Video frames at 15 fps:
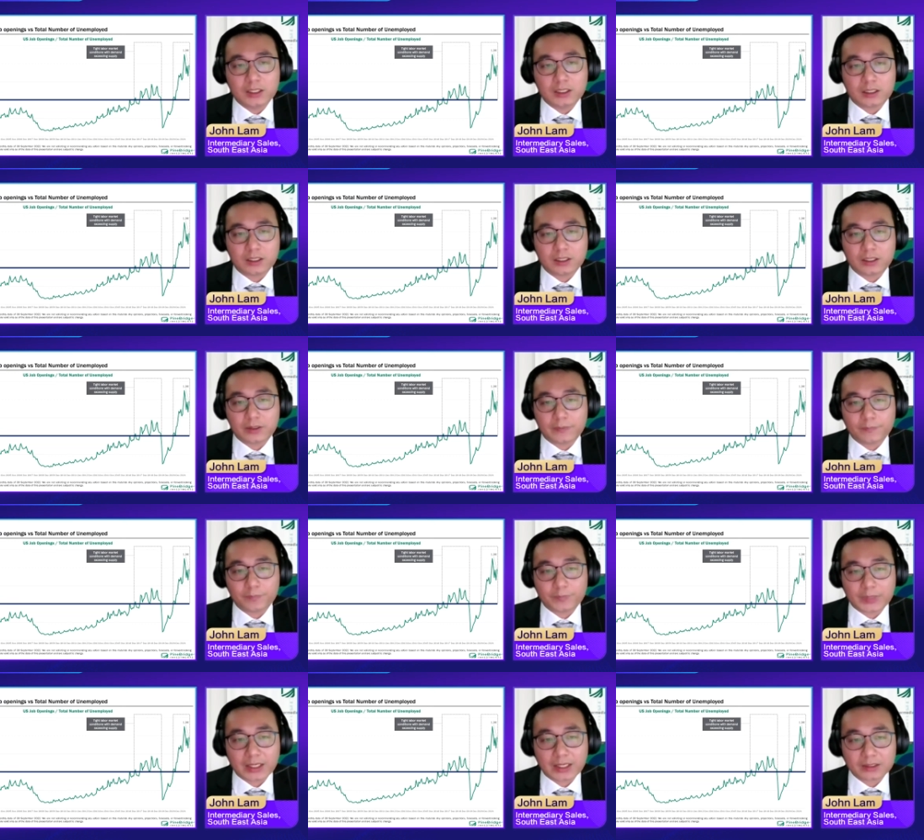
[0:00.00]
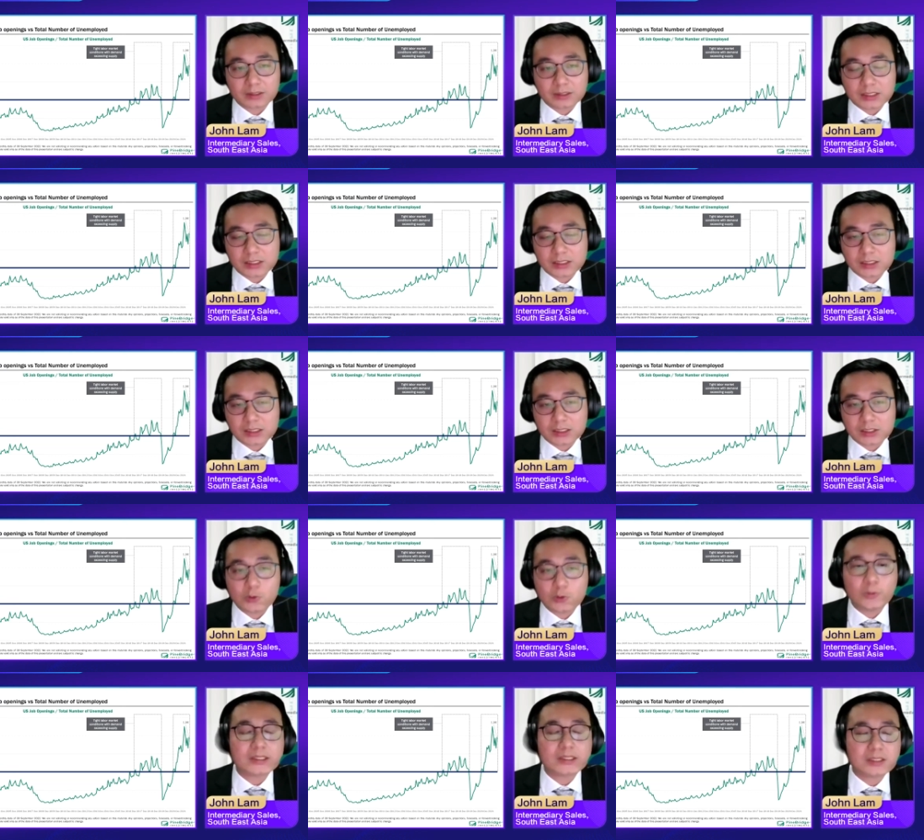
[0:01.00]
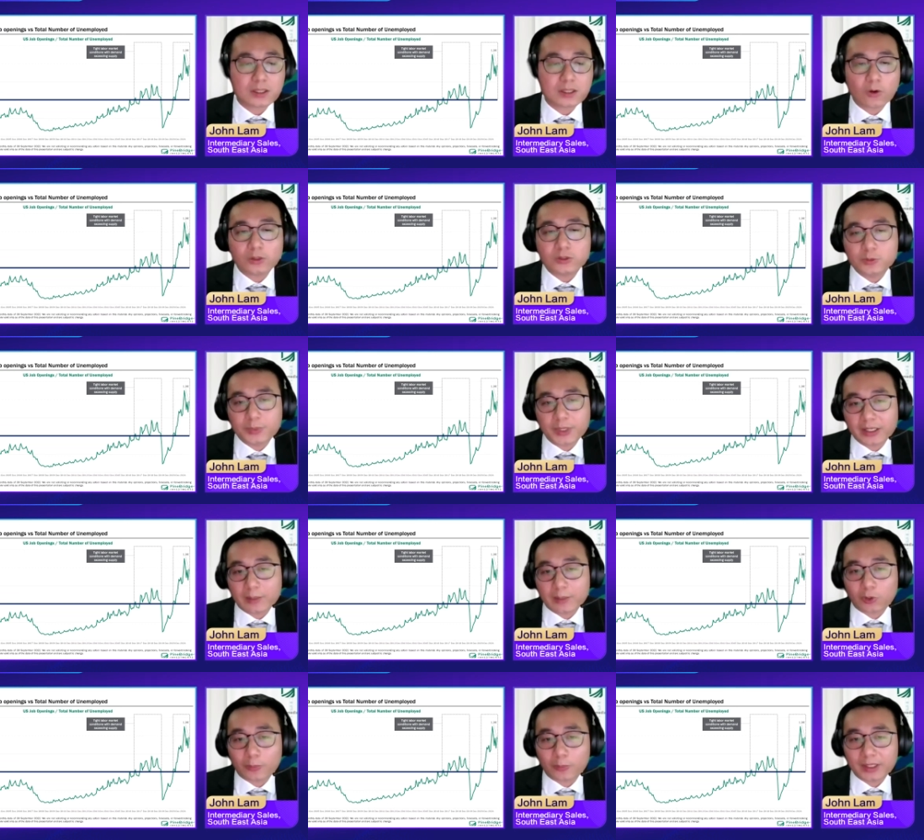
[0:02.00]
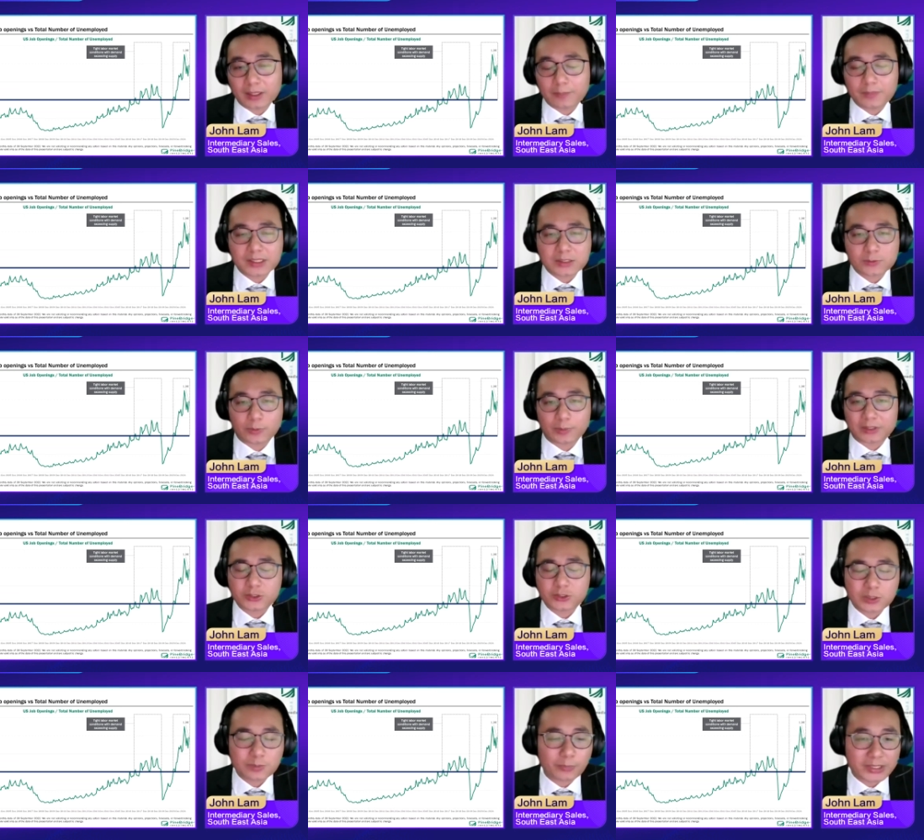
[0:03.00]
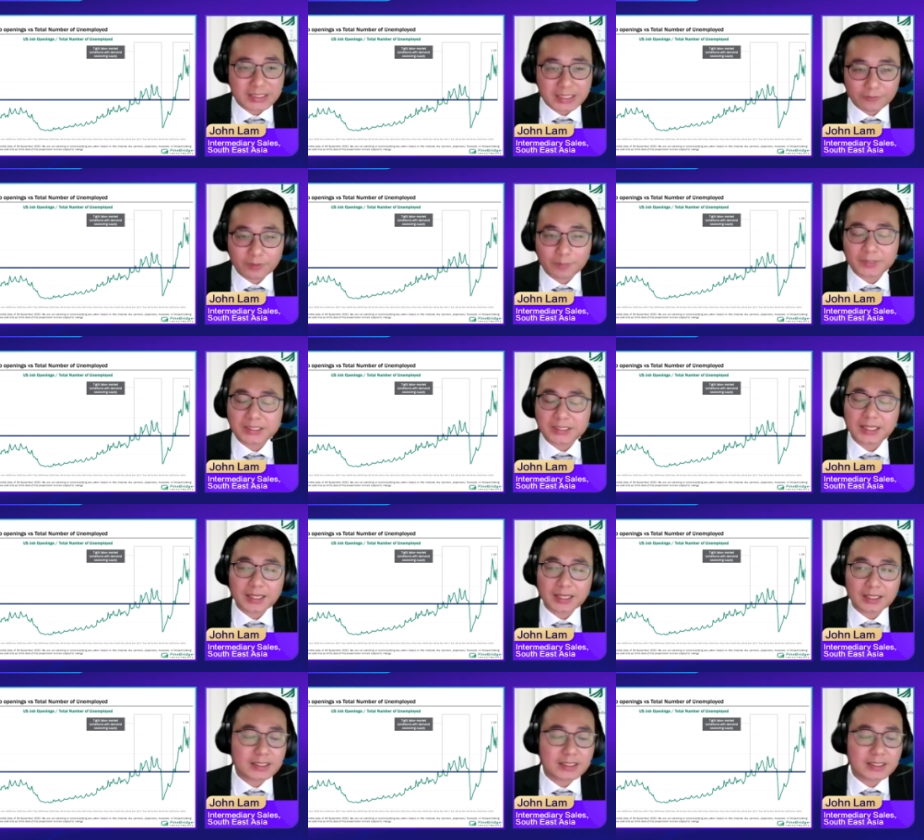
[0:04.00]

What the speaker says: that the US October unemployment numbers were about 3.7%.